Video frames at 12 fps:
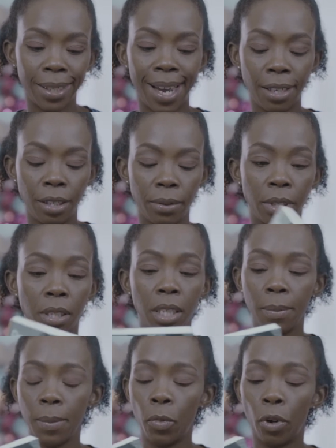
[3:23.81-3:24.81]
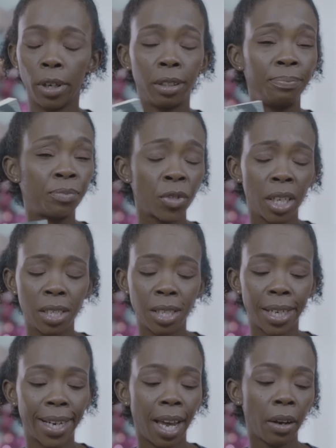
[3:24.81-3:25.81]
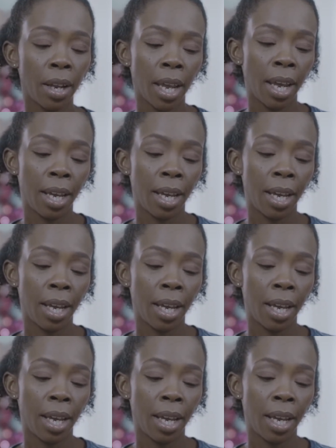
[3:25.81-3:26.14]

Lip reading: Yeah, so it's Demi Moore, Inside Out.